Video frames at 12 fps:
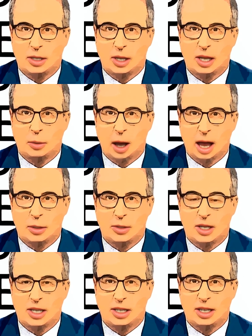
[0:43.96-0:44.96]
These
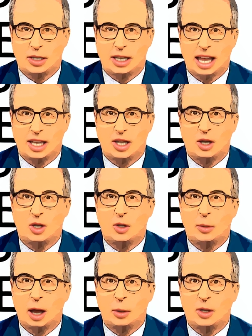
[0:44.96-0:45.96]
pamphlets and then later
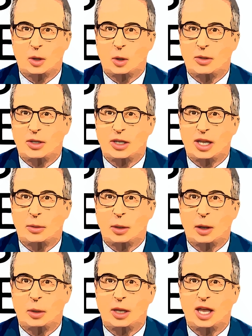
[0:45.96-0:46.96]
newspapers were funded
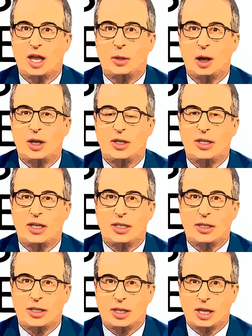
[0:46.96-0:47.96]
by political
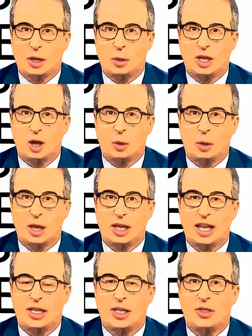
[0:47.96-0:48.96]
partisans. There was no
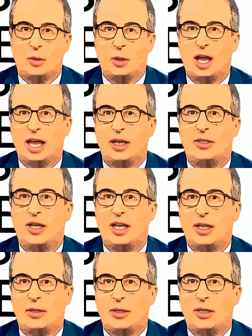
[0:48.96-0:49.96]
pretense of
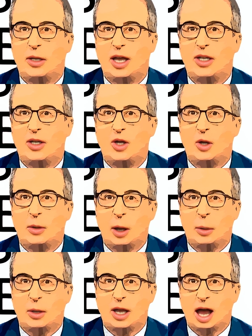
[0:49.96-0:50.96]
objectivity. These
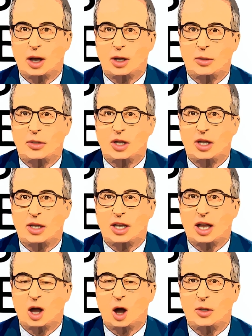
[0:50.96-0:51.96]
newspapers carried vicious
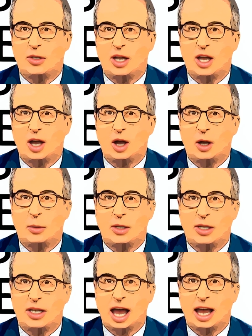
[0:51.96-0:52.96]
and often
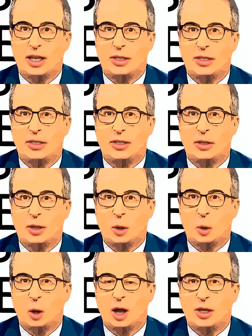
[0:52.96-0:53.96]
anonymous attacks.
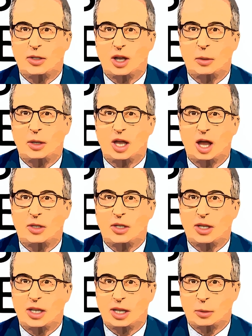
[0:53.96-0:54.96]
One of Thomas
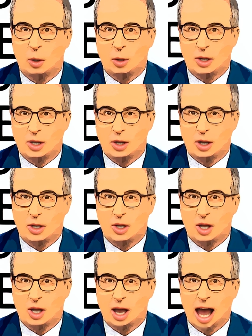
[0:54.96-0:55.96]
Jefferson's supporters called
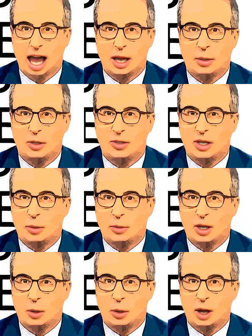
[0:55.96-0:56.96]
John Adams a
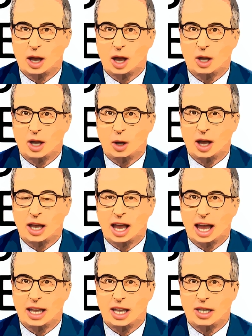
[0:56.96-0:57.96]
flip-flopper who had a
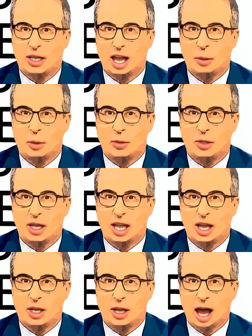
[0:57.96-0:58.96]
hideous
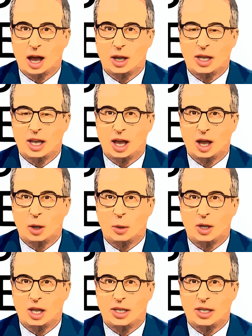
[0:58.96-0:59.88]
hermaphroditical character which